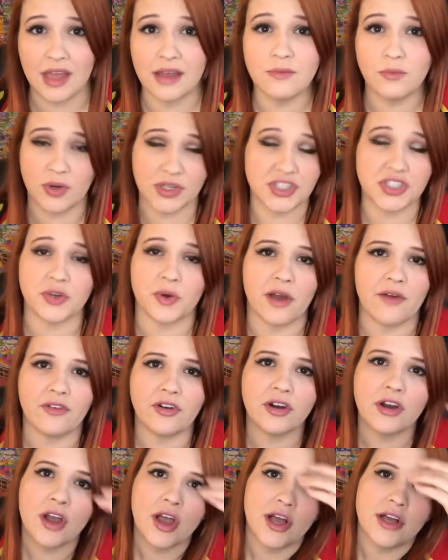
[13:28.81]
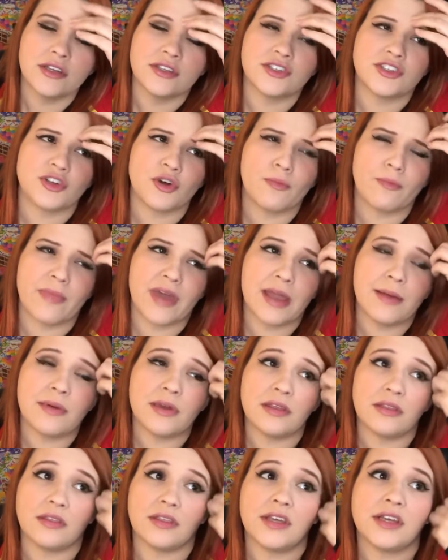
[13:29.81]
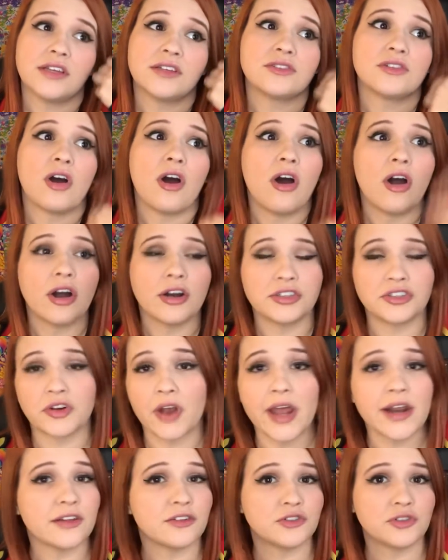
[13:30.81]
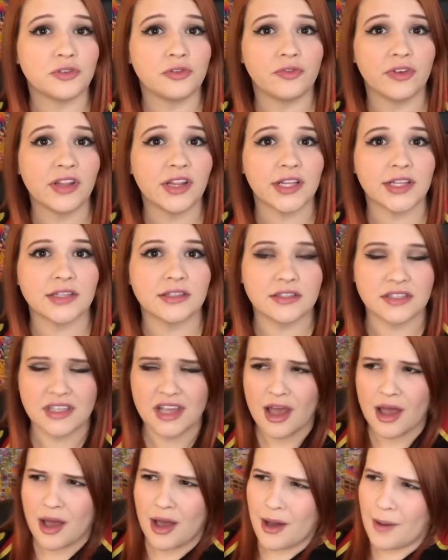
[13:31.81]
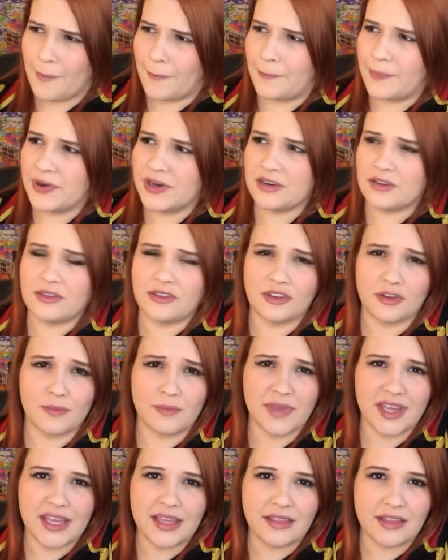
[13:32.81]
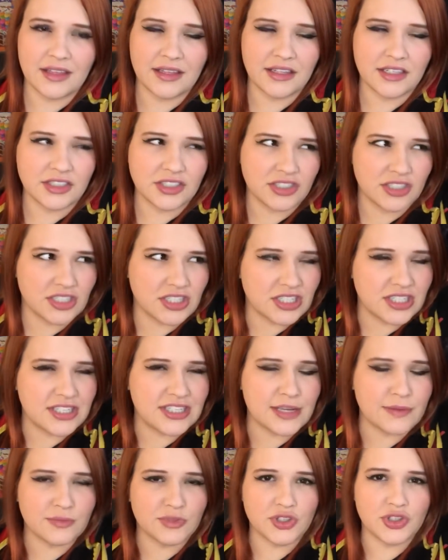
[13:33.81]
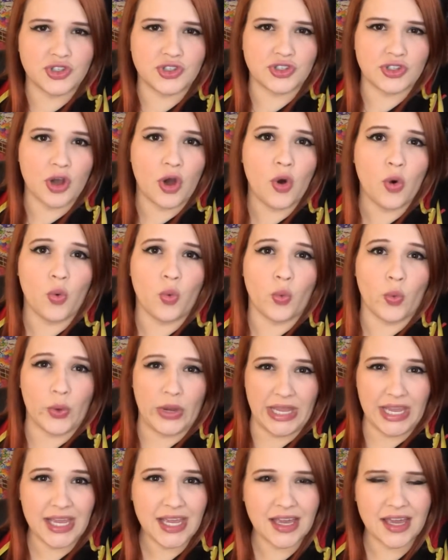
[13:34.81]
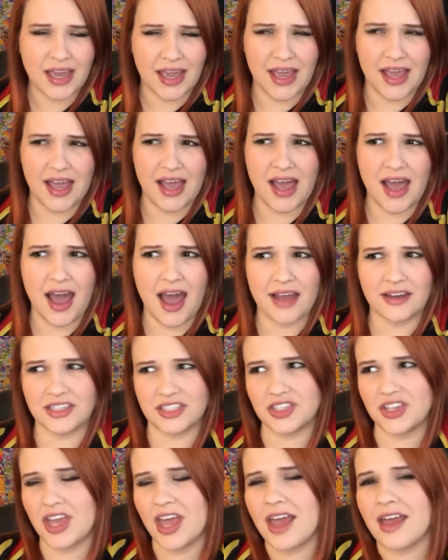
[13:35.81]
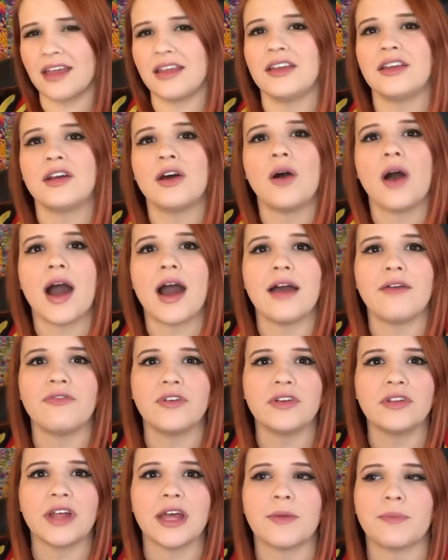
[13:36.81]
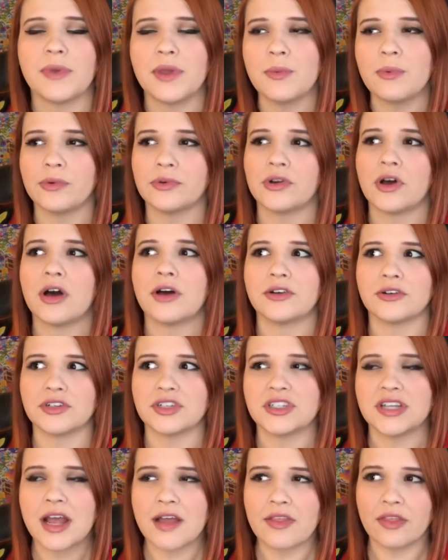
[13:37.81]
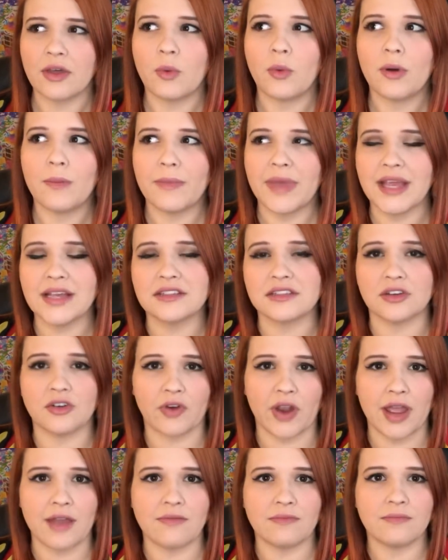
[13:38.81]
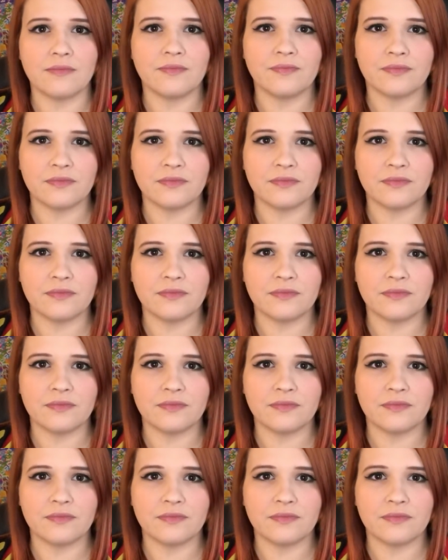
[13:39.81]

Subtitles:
whatsoever, so maybe these are tried and true villains, but to me they just seem so weak. I just can't, you know, I feel like people don't understand that what makes a great,